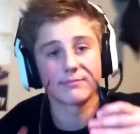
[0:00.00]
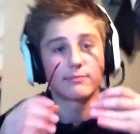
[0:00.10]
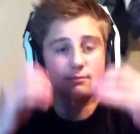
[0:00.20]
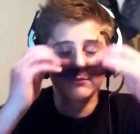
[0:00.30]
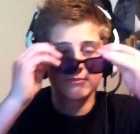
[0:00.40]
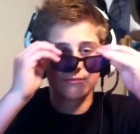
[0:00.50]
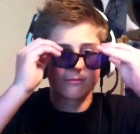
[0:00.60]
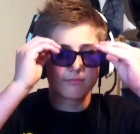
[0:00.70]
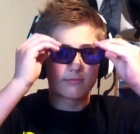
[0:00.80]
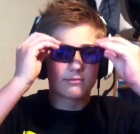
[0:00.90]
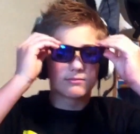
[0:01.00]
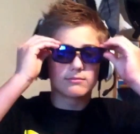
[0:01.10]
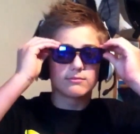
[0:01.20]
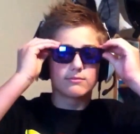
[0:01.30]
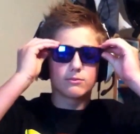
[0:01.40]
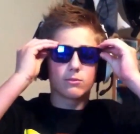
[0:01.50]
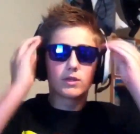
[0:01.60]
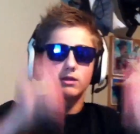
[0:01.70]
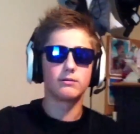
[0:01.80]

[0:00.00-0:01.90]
(silence)